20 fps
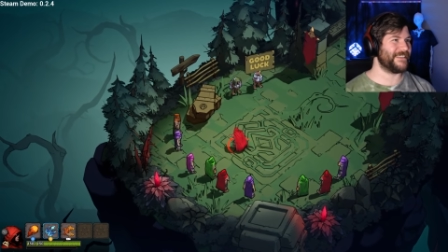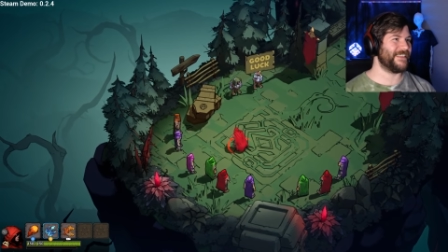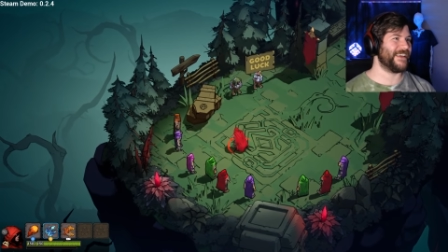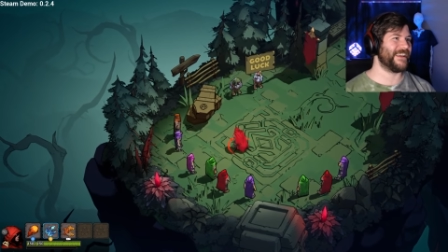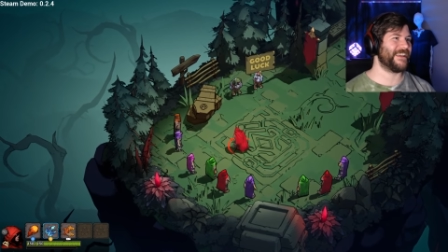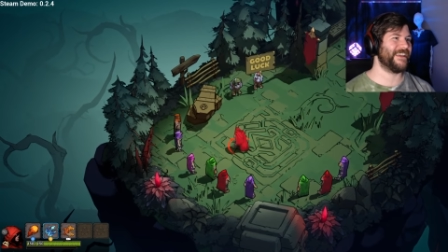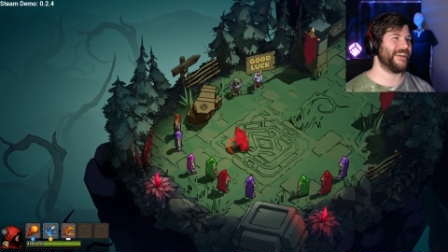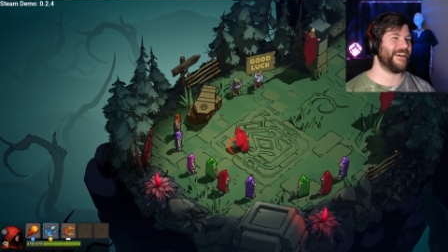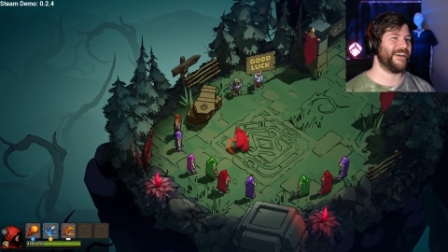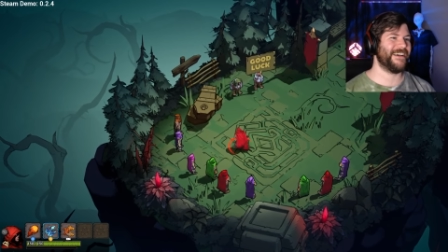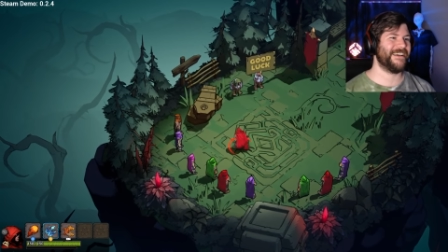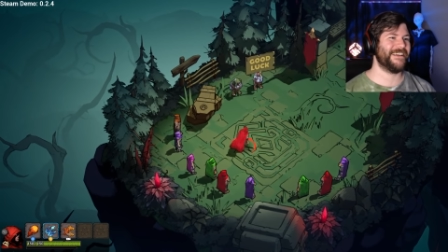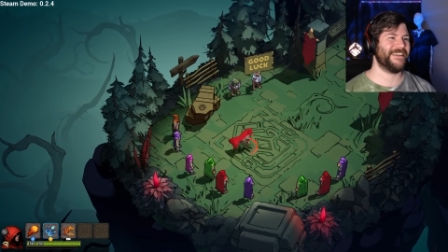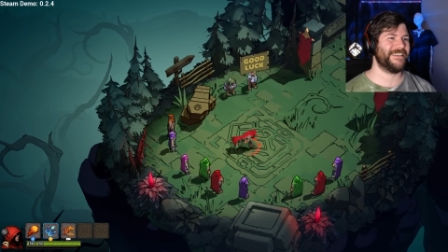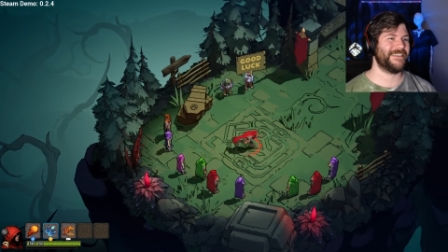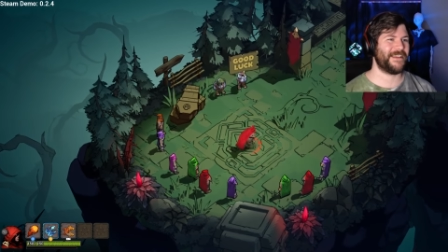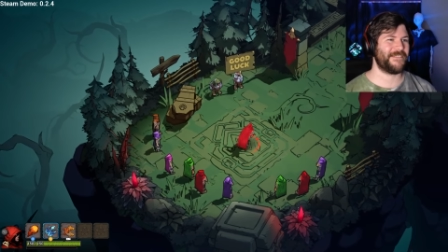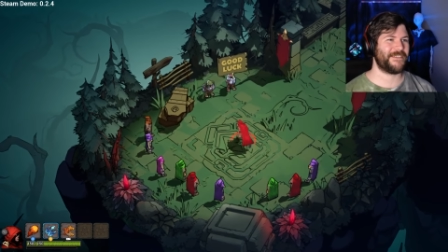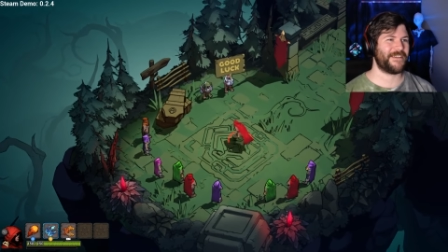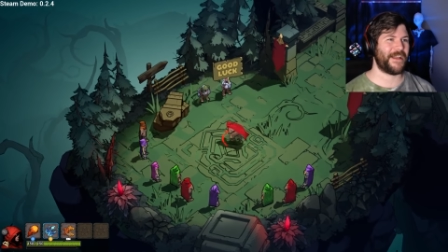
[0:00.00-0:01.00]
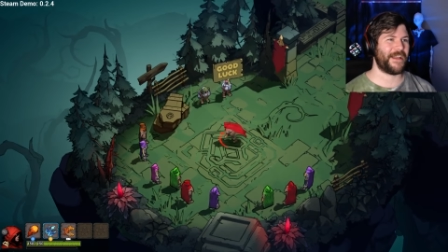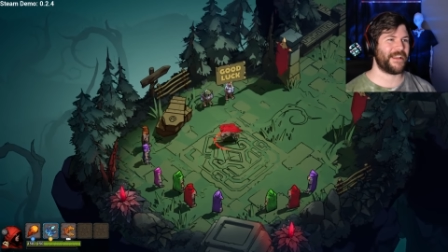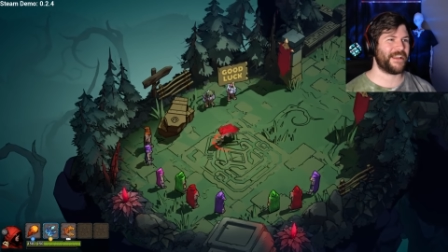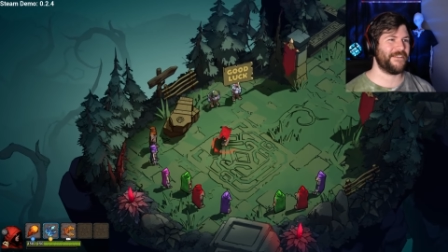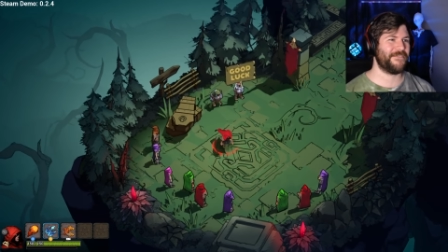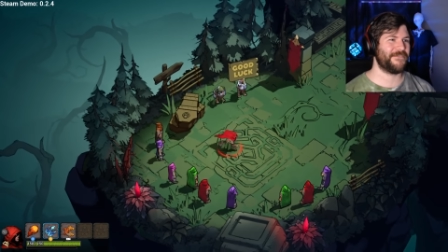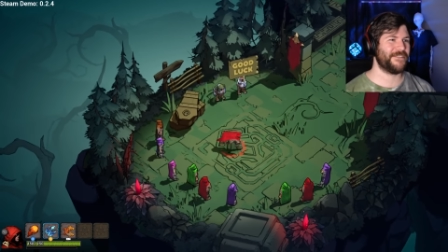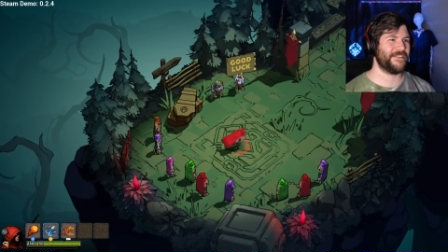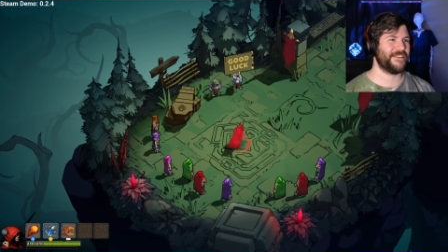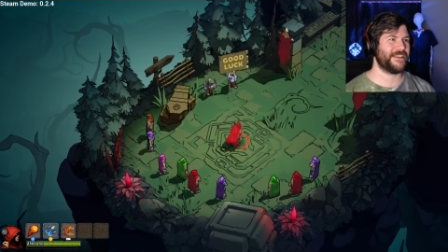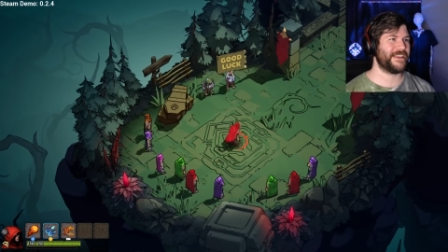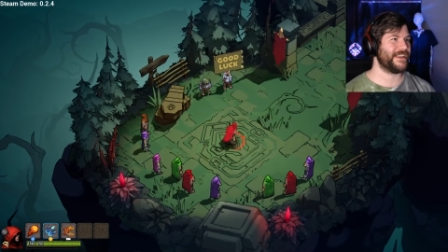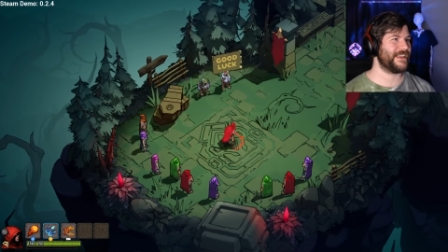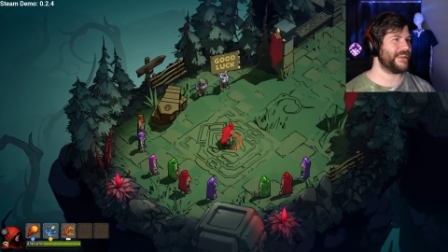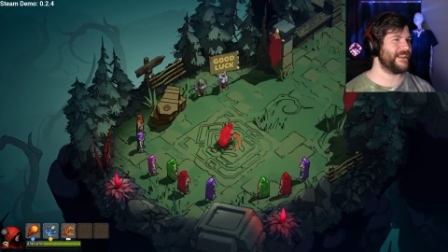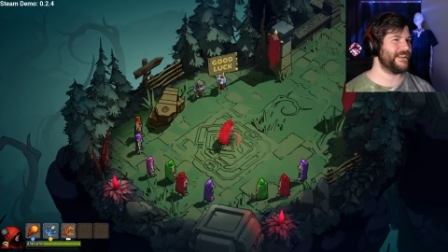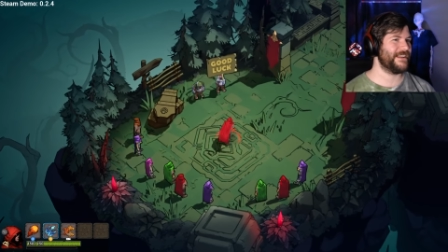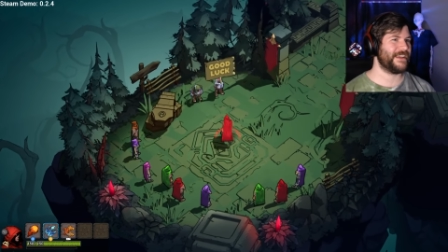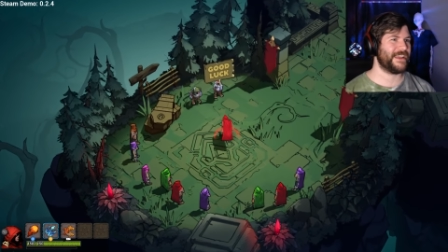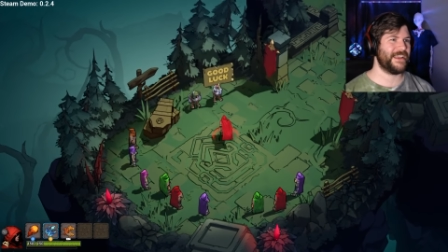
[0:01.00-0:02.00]
Like, uh, I, I kind of feel like a
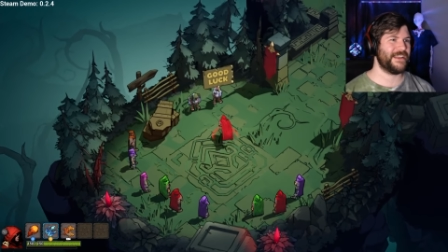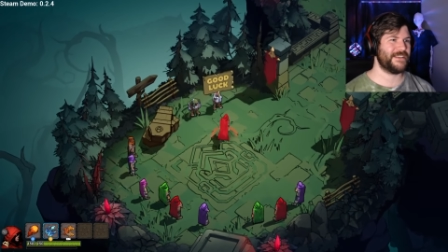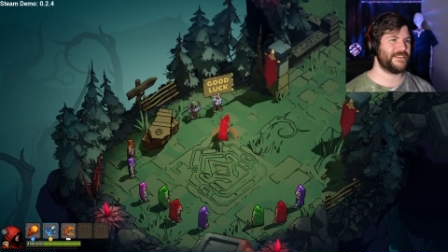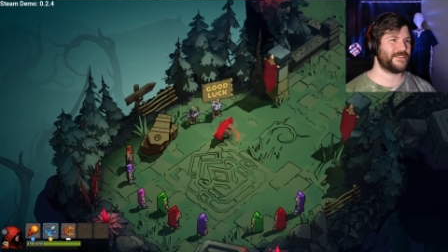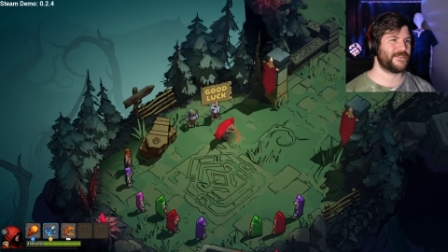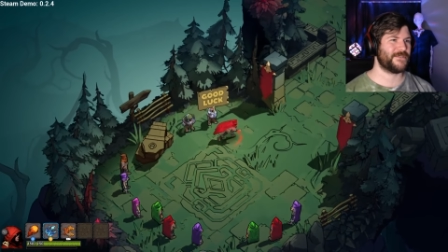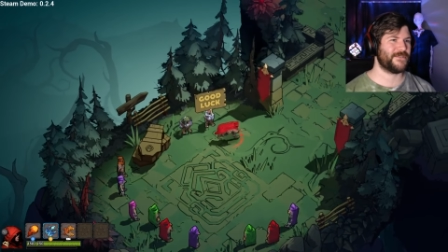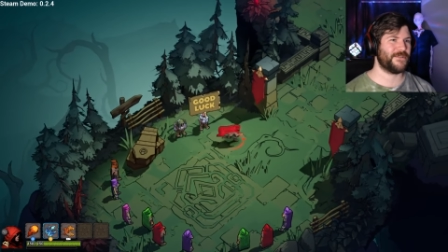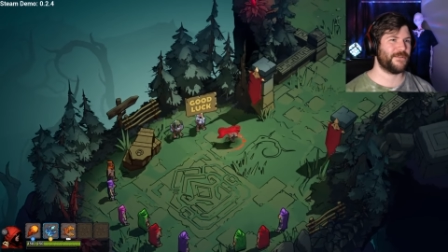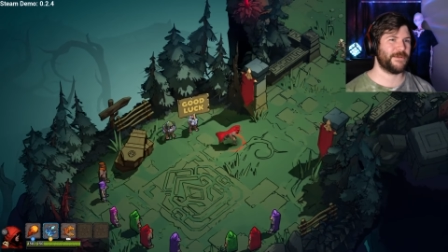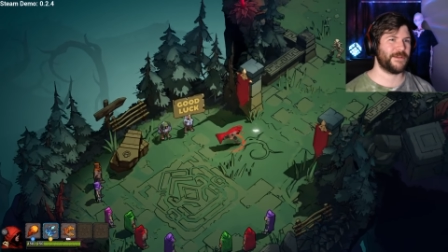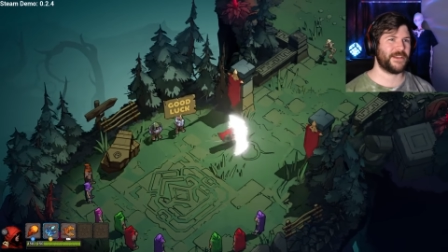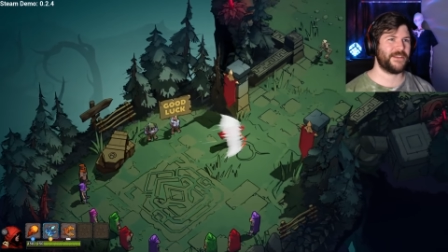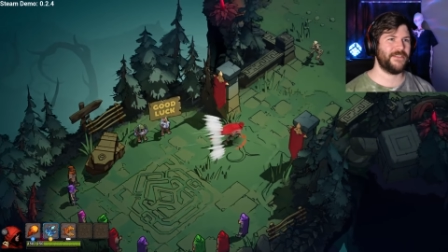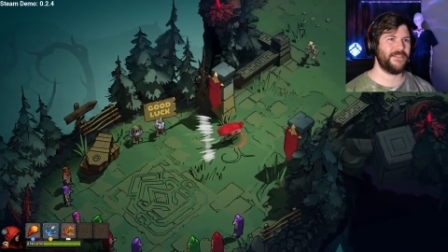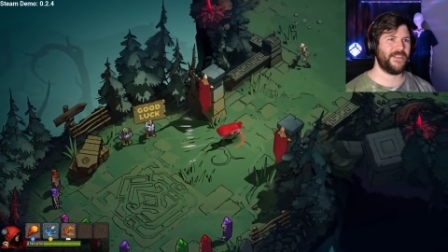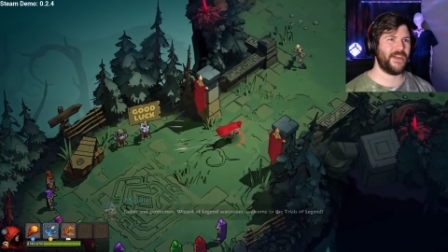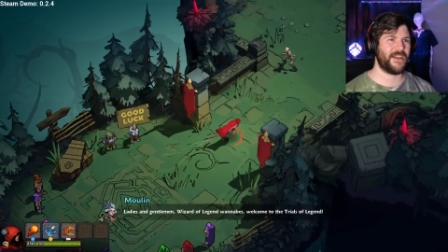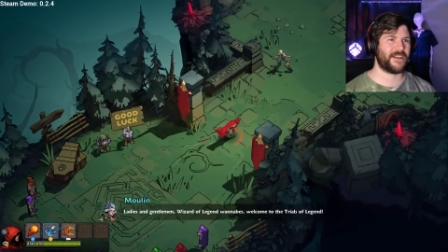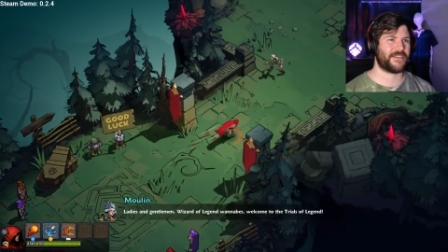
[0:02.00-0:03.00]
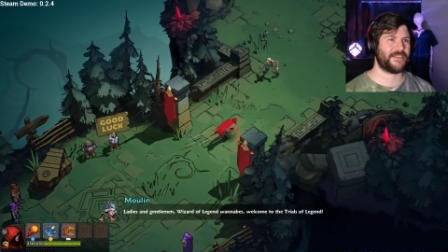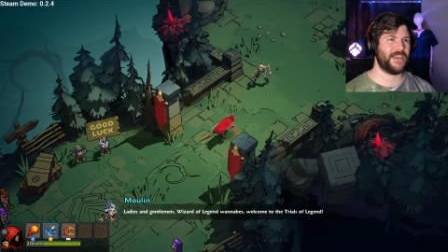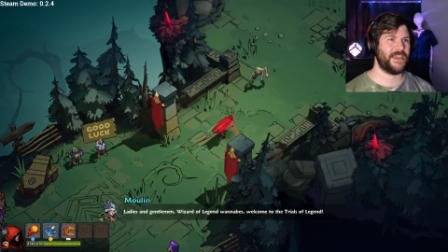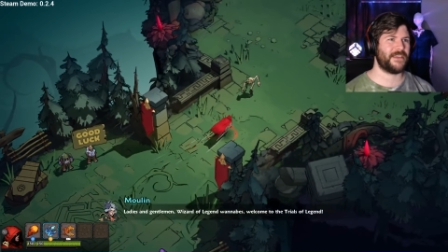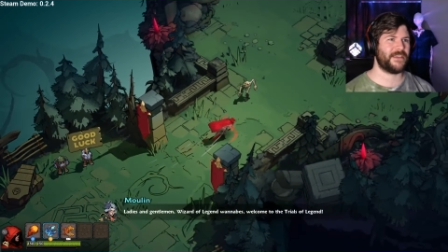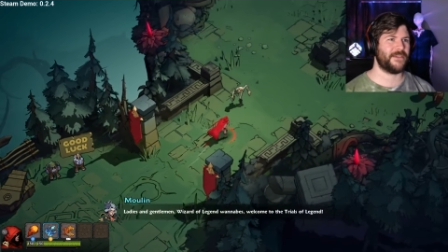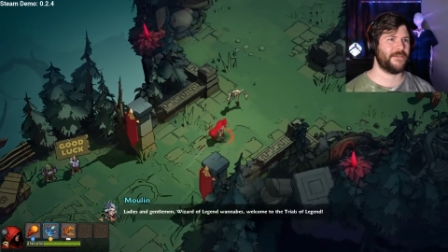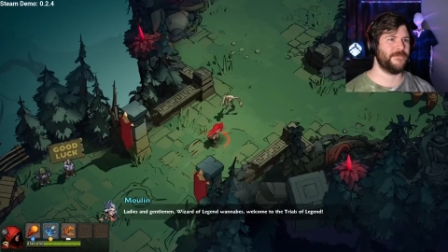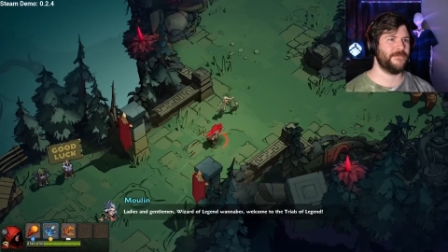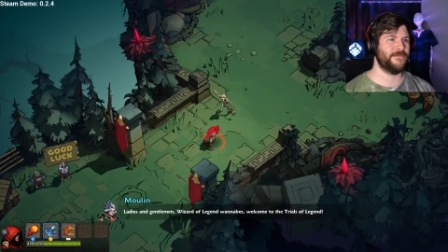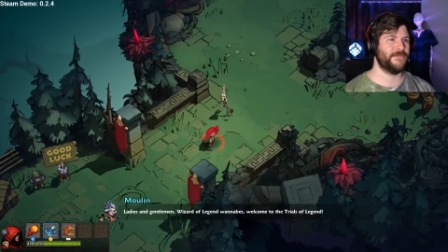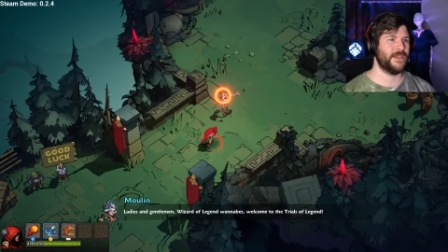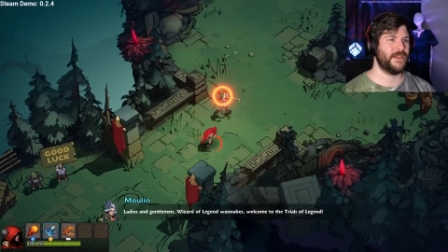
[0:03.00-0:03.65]
kid at a candy store a little bit. Good luck. Thank you.